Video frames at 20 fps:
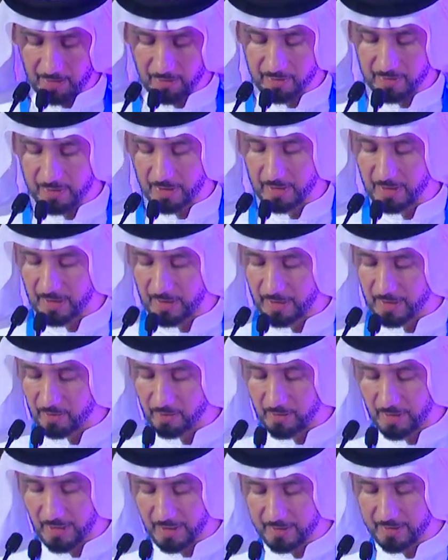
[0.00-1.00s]
considering
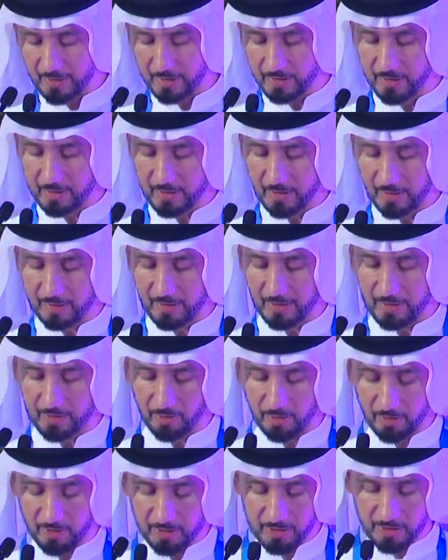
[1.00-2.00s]
today's digital
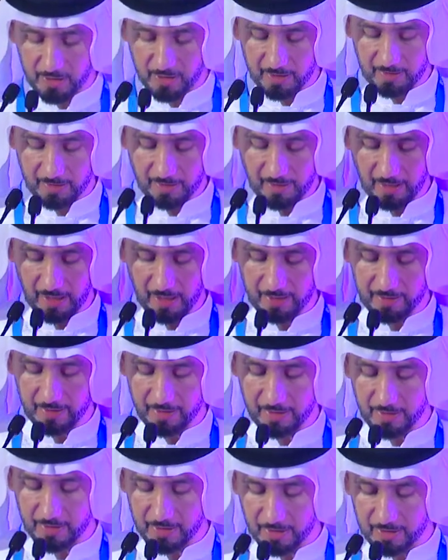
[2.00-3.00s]
technology and
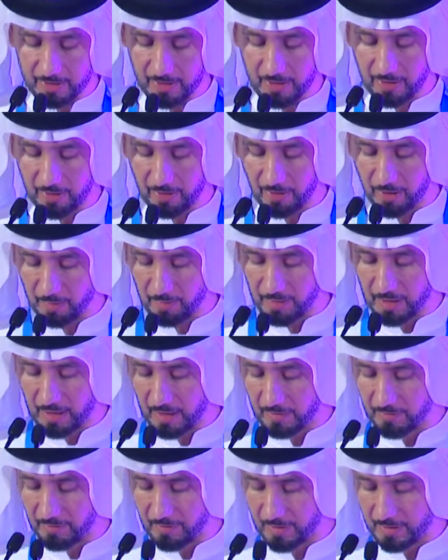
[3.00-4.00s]
the digital economy
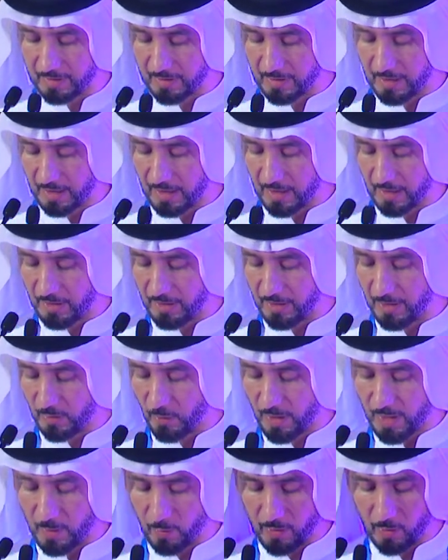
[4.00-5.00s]
govern the
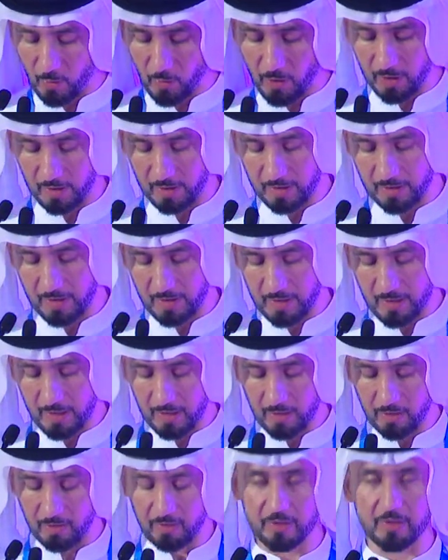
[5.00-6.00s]
way we work,
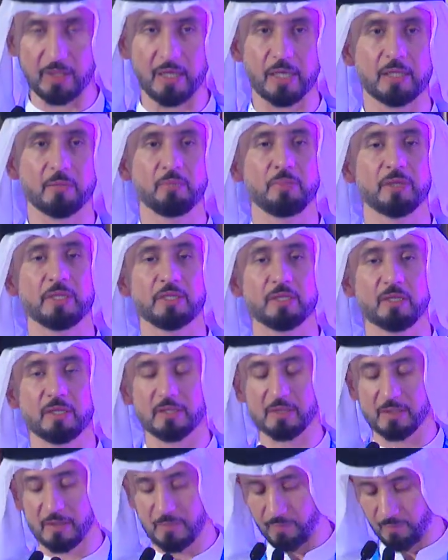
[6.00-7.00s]
conduct
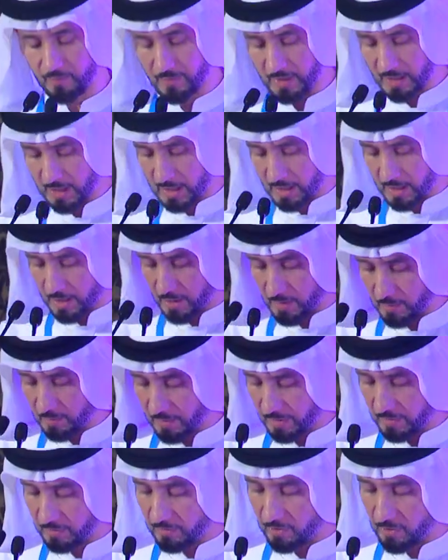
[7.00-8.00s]
business,
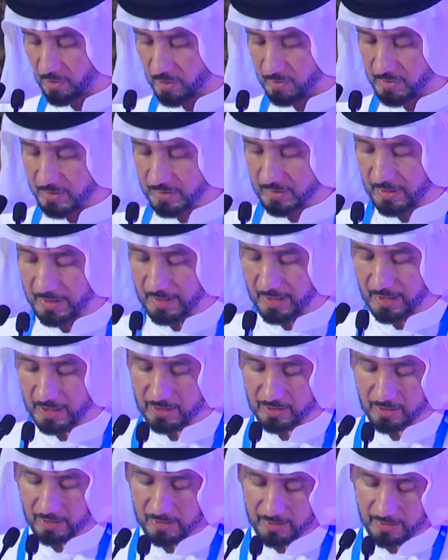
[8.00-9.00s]
perform
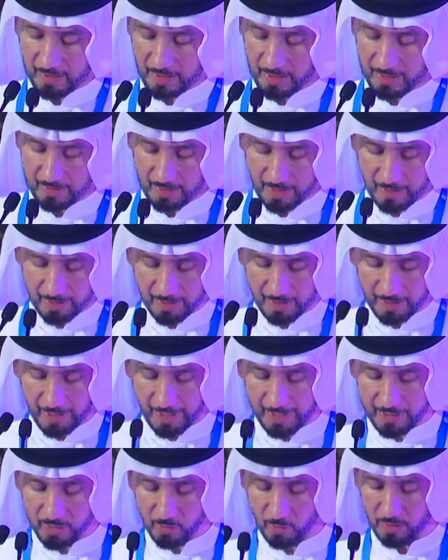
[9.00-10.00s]
international trade, and
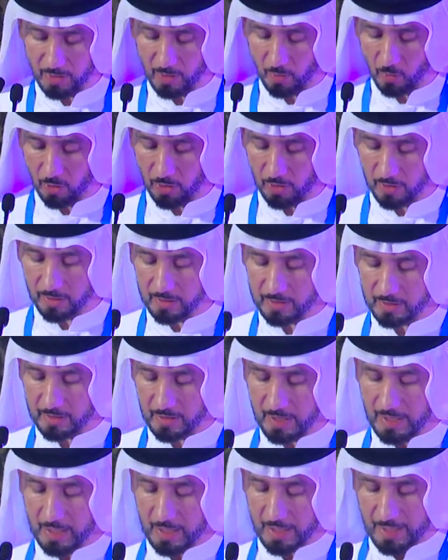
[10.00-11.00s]
engage with the world
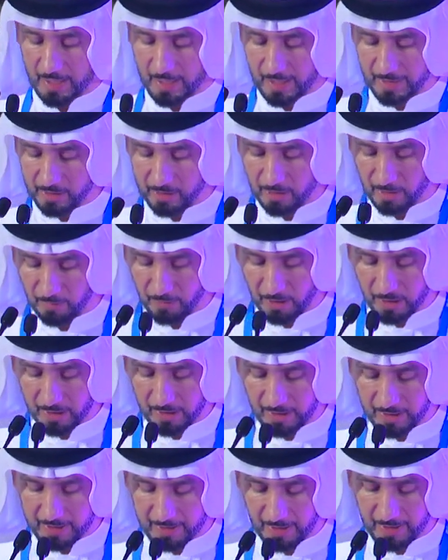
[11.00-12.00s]
as
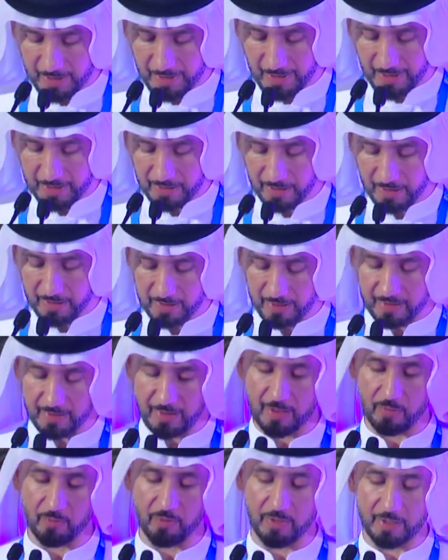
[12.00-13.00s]
communities and nations in
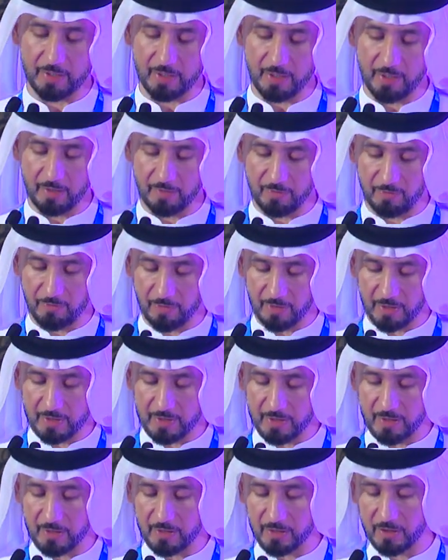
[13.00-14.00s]
the
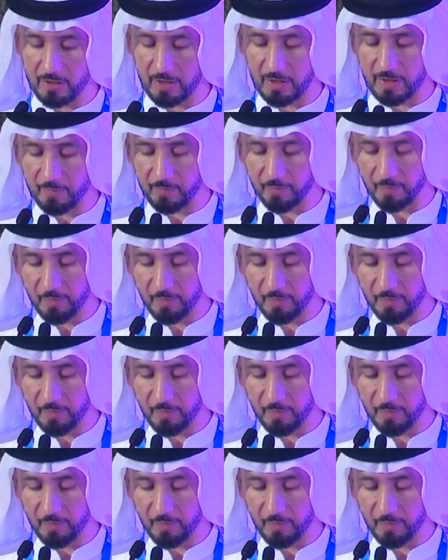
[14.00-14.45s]
21st century.